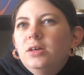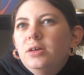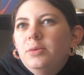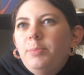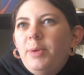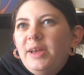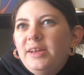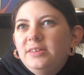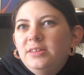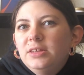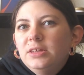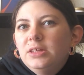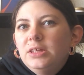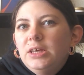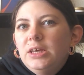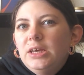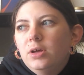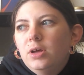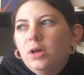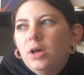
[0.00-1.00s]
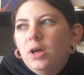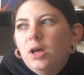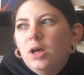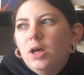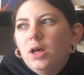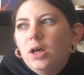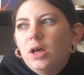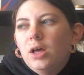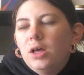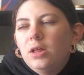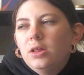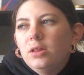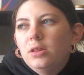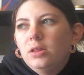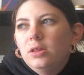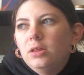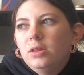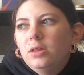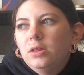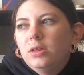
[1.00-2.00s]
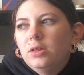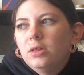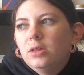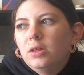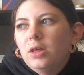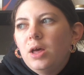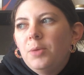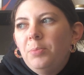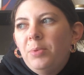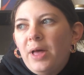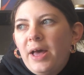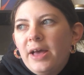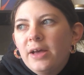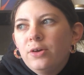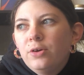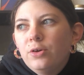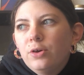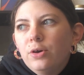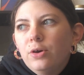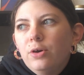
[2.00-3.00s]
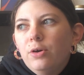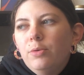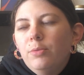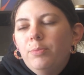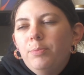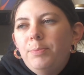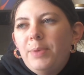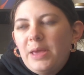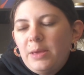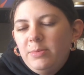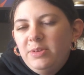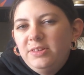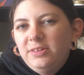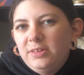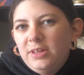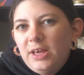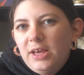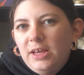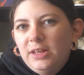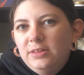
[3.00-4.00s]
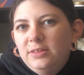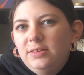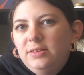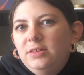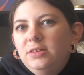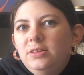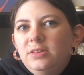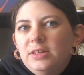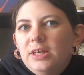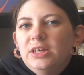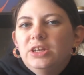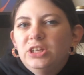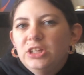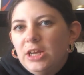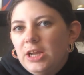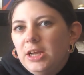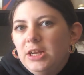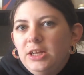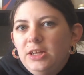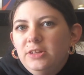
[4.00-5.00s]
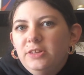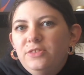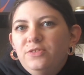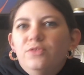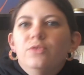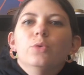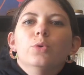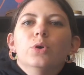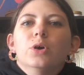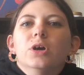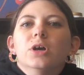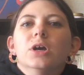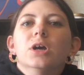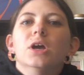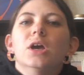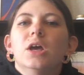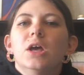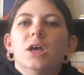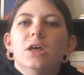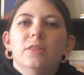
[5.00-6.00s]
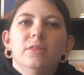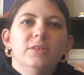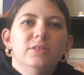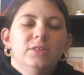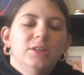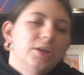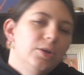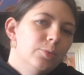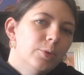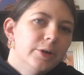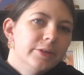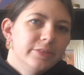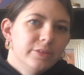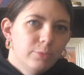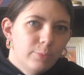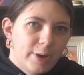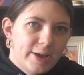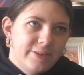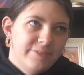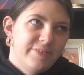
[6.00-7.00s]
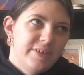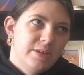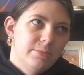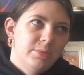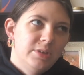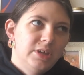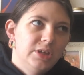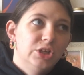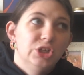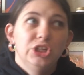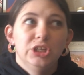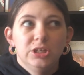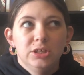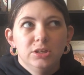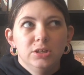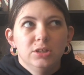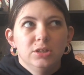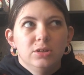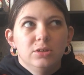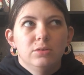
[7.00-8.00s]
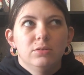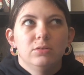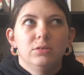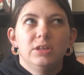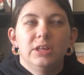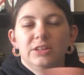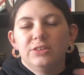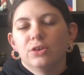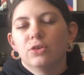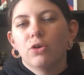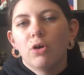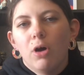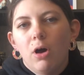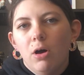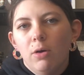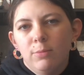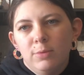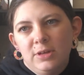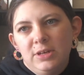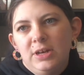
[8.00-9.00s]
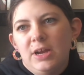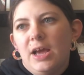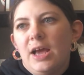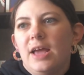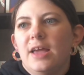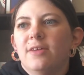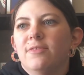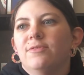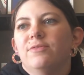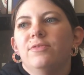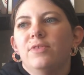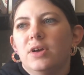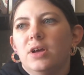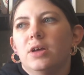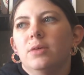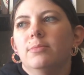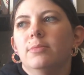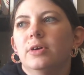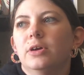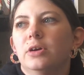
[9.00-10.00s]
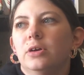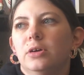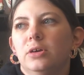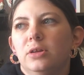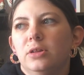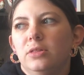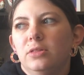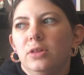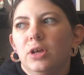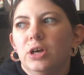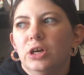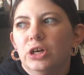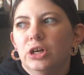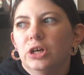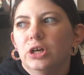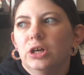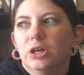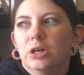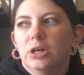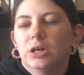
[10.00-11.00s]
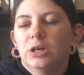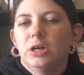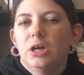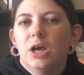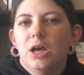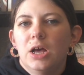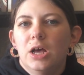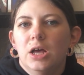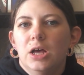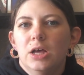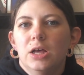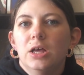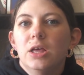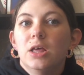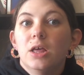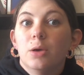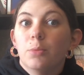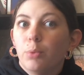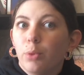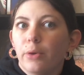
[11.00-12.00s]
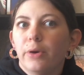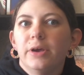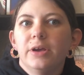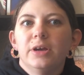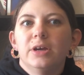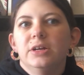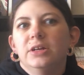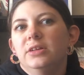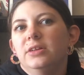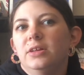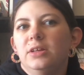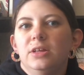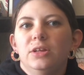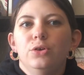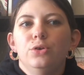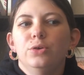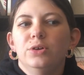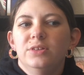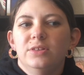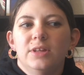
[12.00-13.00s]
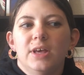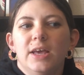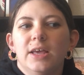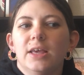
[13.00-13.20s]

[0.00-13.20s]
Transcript: basically a black girl babysits / nannies for this wealthy white family, and she gets a call one night from her employer, who is